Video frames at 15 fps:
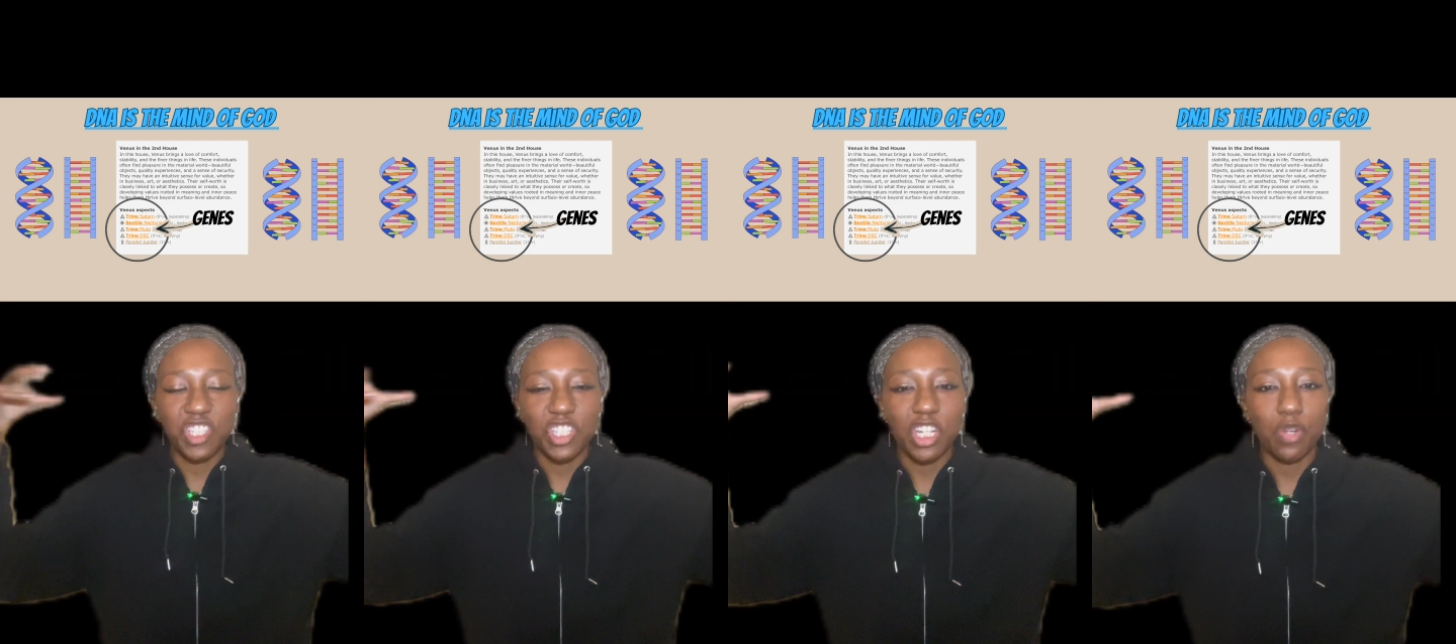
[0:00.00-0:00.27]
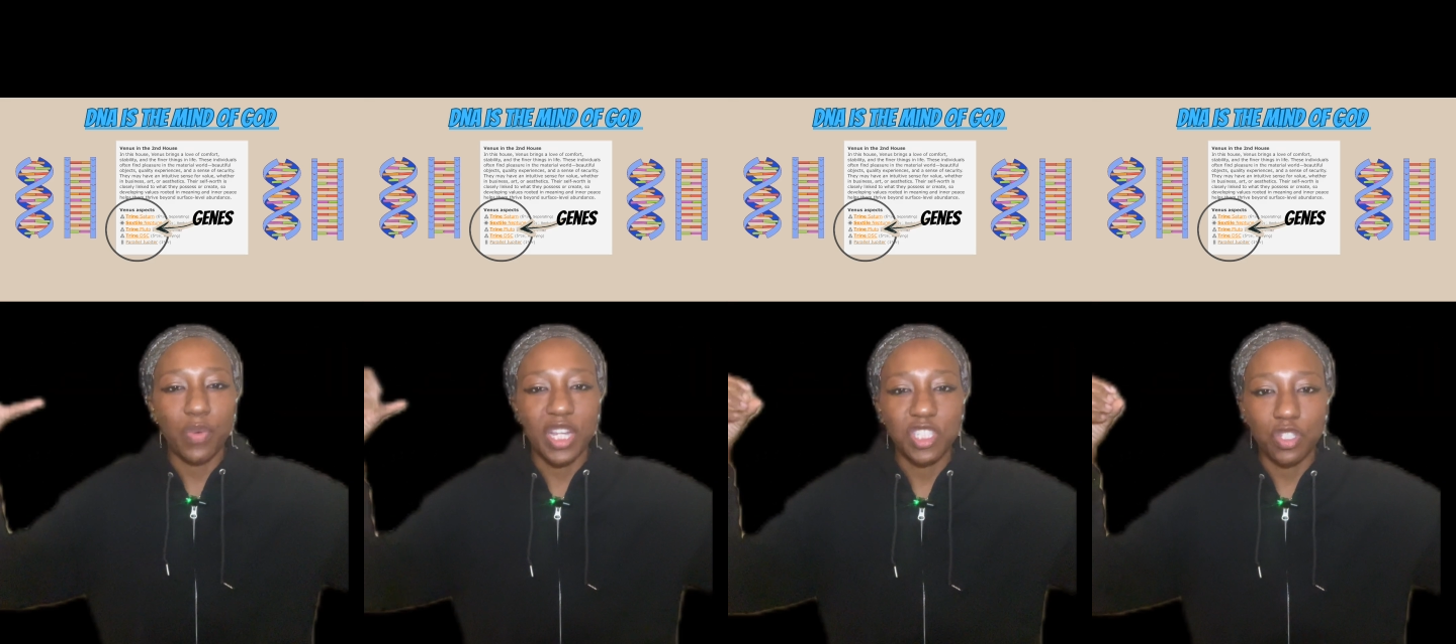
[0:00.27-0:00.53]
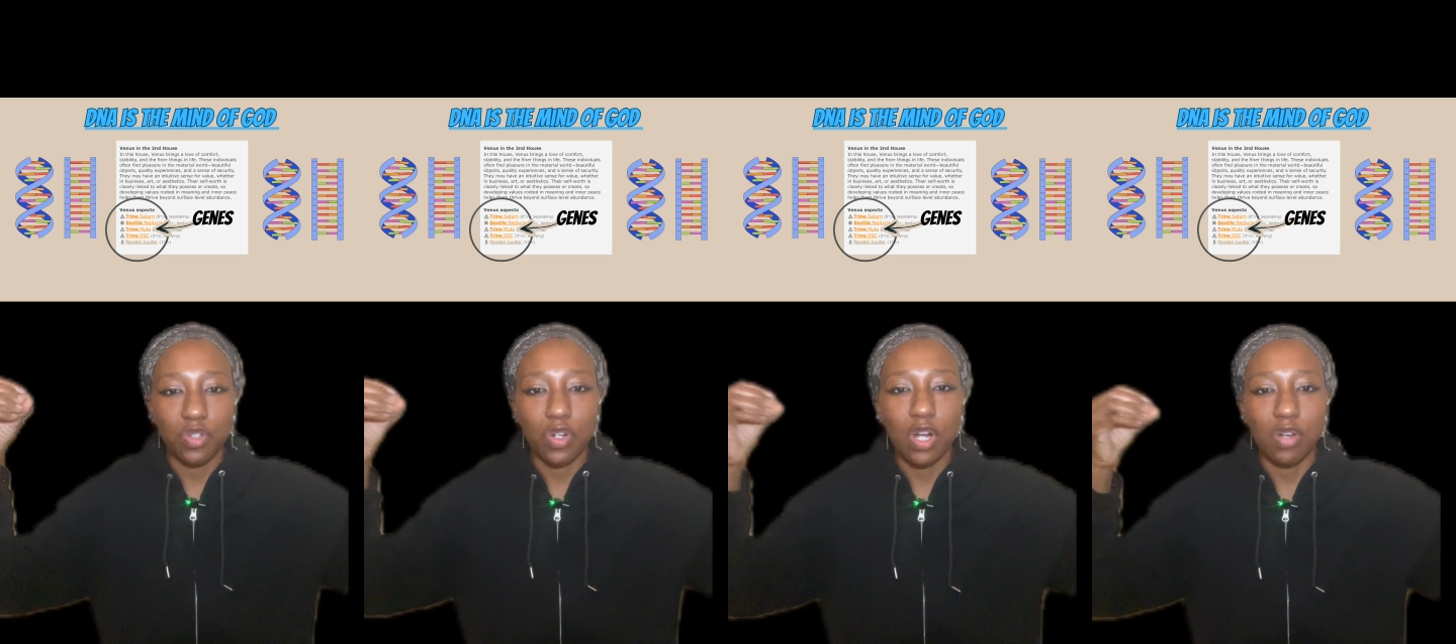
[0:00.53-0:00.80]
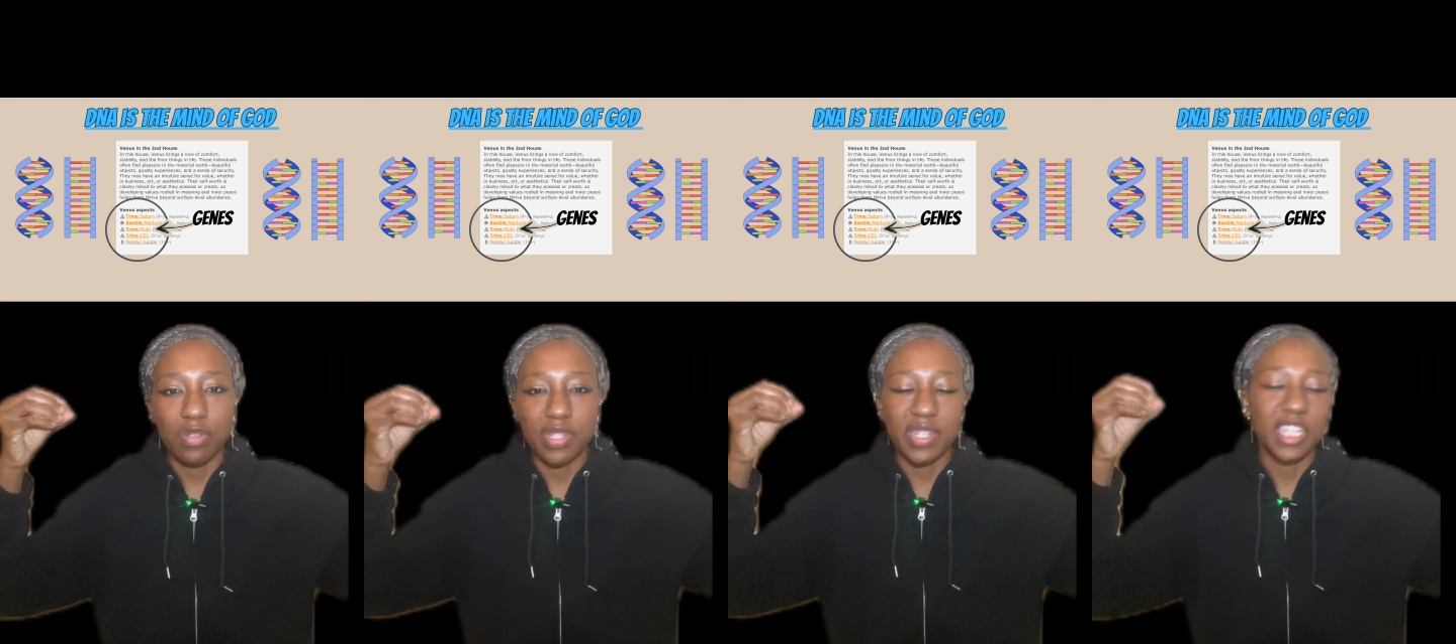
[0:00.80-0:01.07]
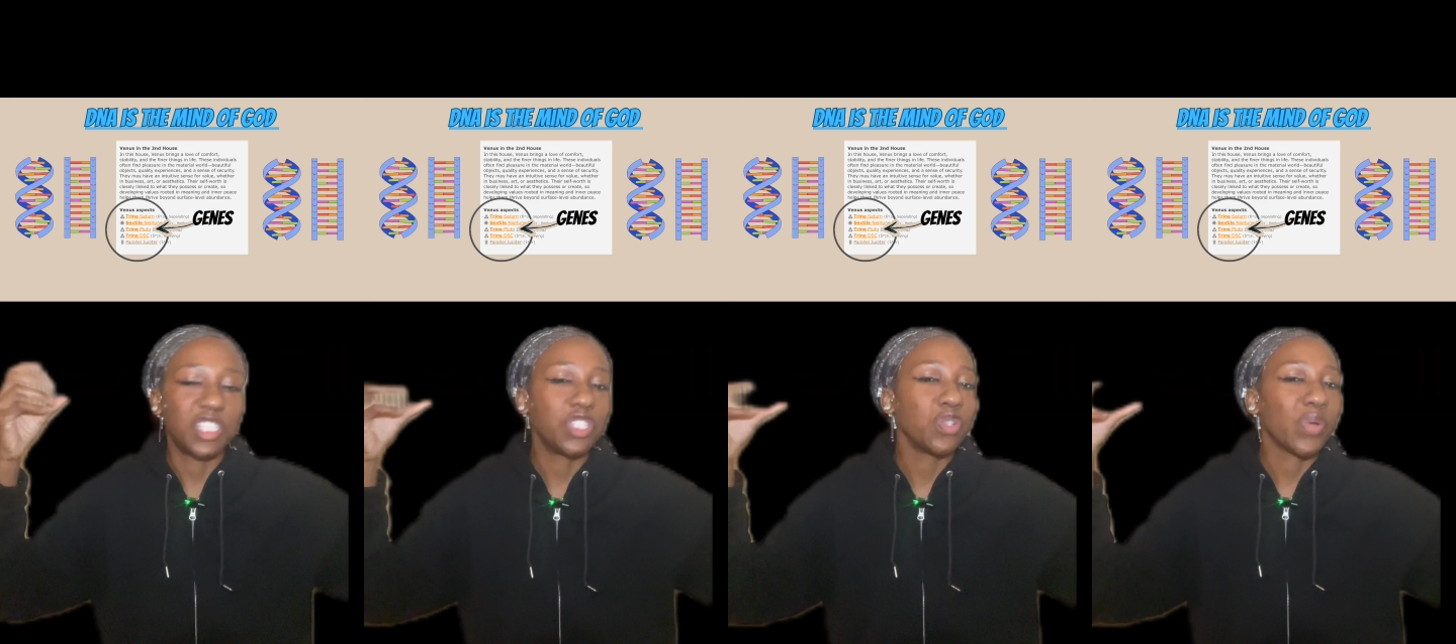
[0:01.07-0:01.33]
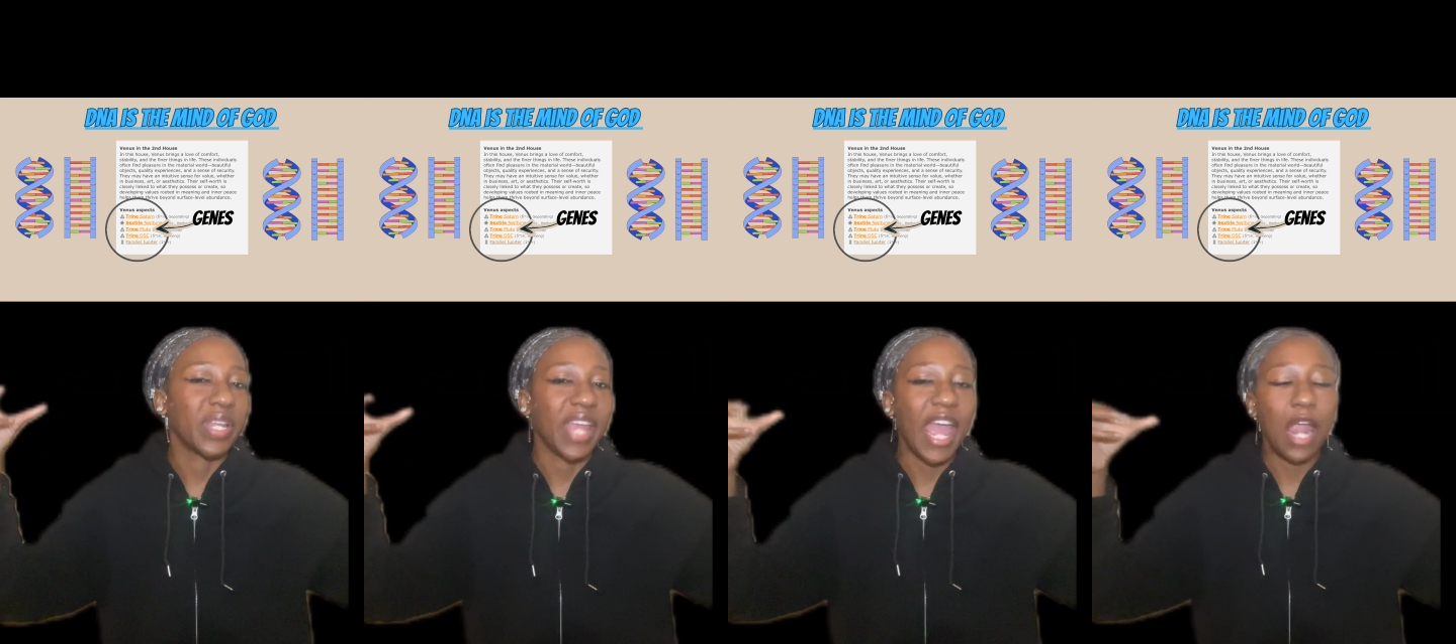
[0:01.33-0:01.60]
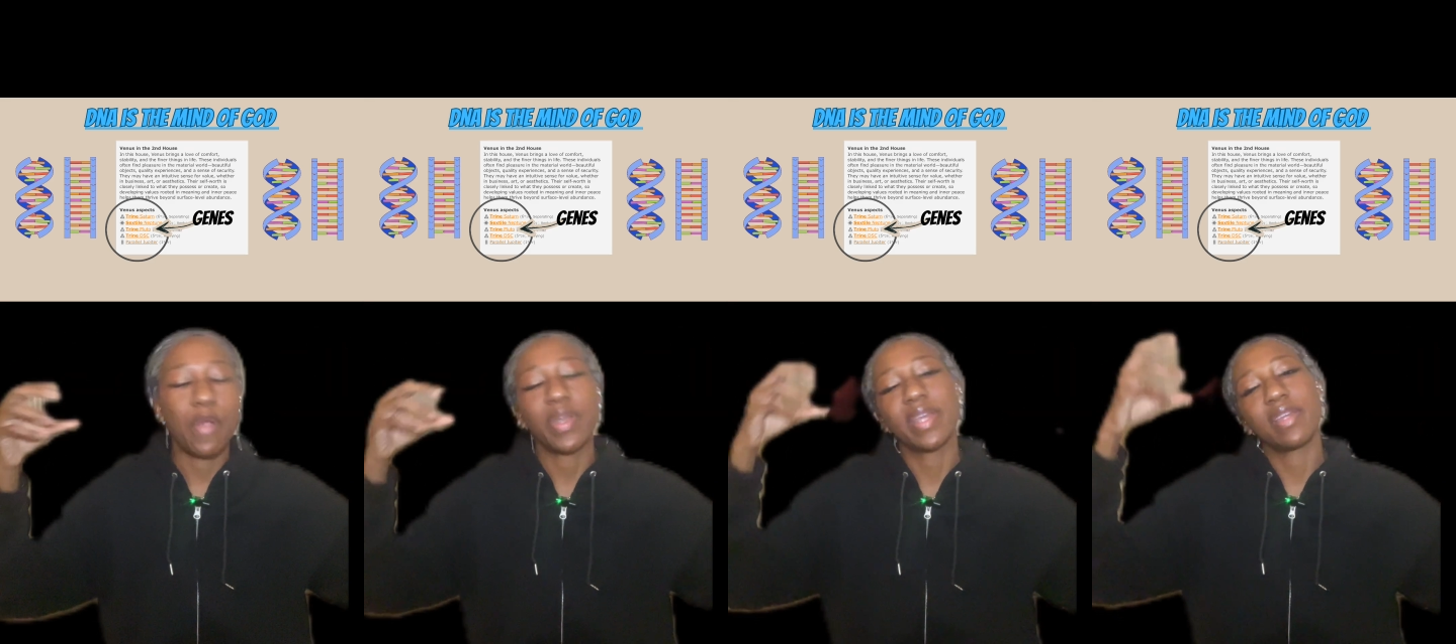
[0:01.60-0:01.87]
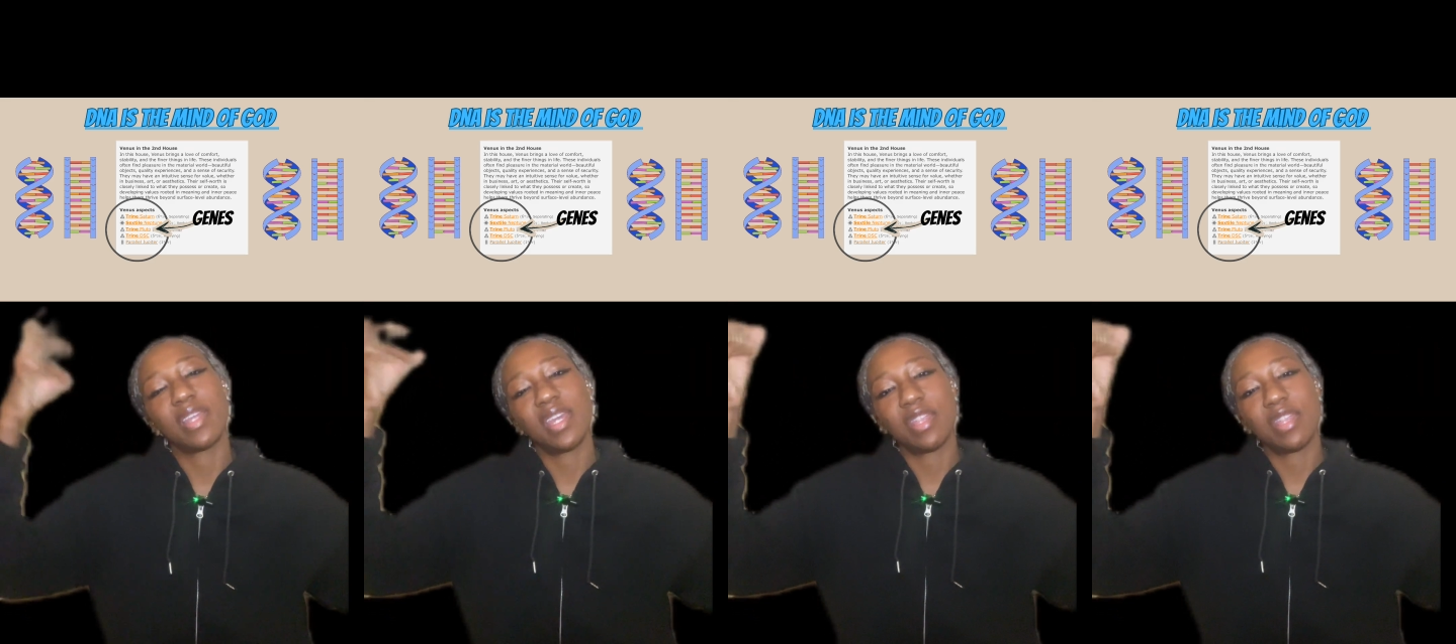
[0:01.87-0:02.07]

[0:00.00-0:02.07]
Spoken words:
generational curse that you inherited